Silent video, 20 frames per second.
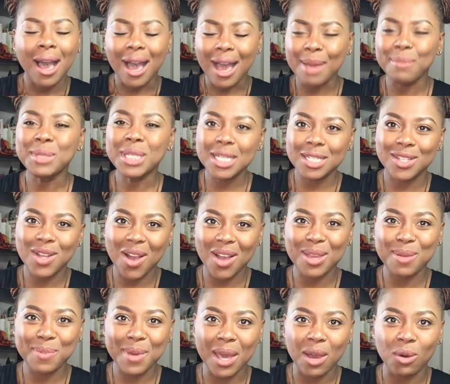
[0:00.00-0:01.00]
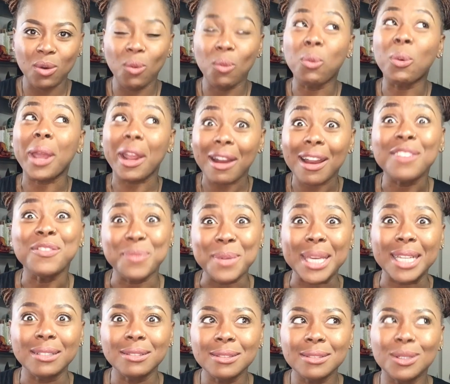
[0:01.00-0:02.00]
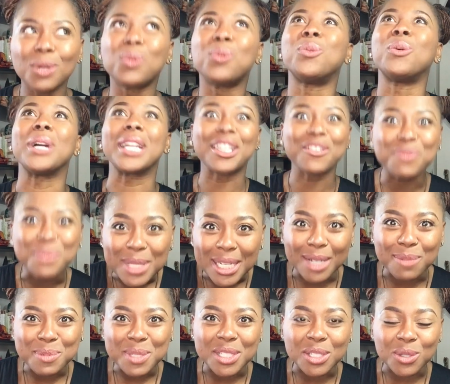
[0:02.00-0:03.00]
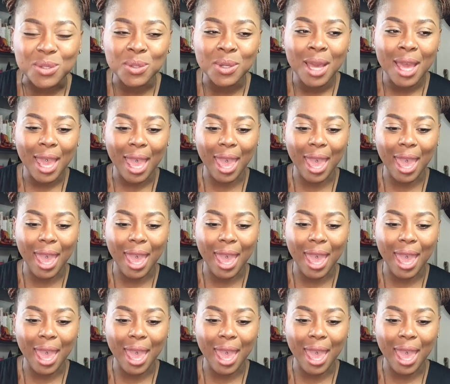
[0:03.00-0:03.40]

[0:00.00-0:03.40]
I'm going to talk about where I've been, what I've been up to,